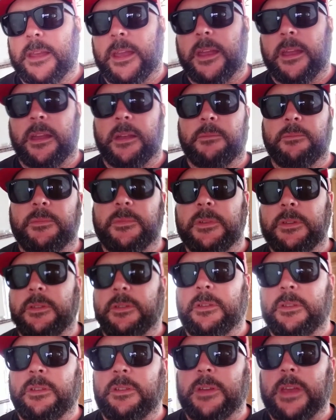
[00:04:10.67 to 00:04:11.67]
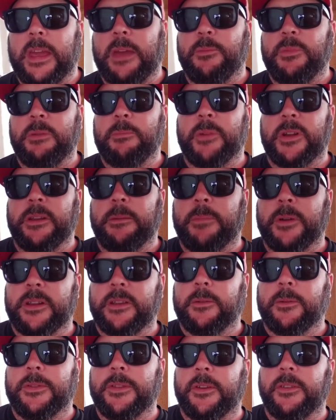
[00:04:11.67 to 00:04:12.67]
And you can't be buddy-buddy
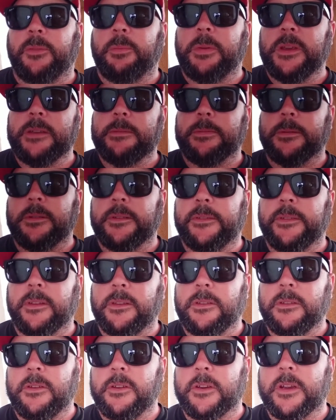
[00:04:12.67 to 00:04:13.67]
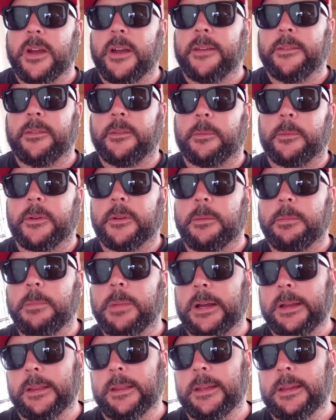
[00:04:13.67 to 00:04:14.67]
with those people until they're your customer.
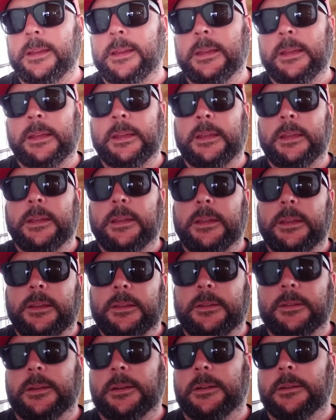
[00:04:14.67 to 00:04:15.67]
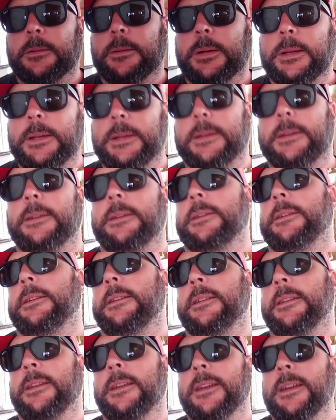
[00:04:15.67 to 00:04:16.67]
But, you know,
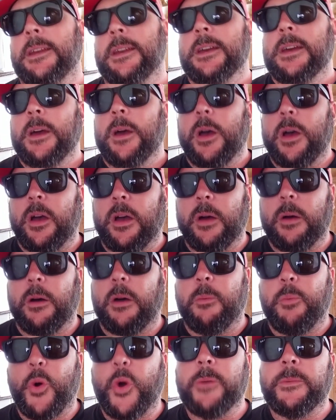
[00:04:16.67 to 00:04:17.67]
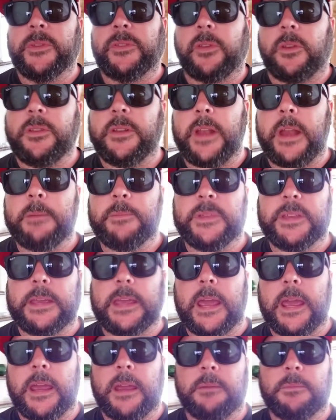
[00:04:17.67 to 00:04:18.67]
appointments are the name of the
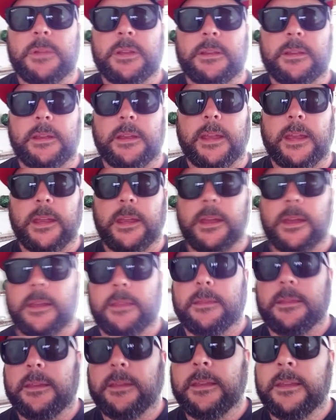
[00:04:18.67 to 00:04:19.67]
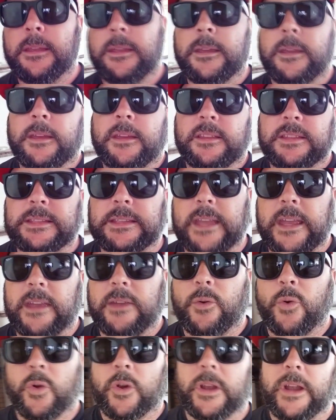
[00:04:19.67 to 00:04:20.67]
game, and
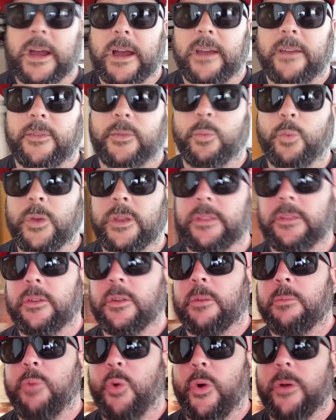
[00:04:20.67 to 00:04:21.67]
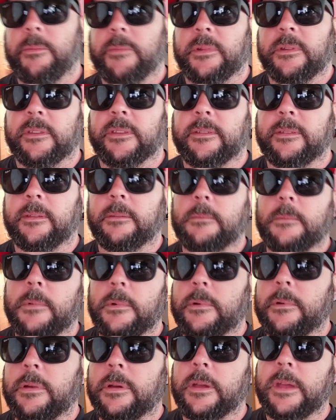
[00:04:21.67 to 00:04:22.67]
staying organized with your appointments
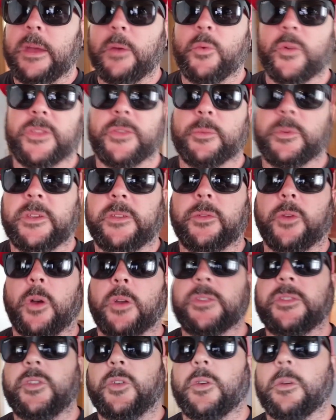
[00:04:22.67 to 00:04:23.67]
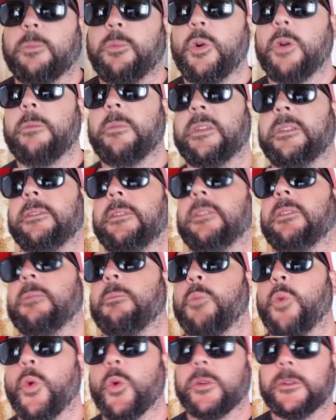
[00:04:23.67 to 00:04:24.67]
and with the results of your appointments is
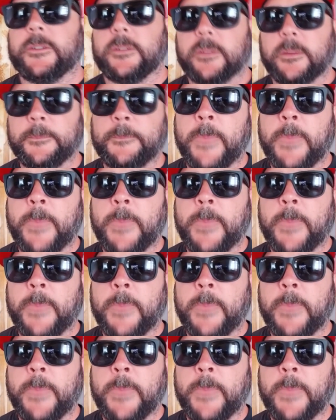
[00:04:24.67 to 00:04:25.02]
important.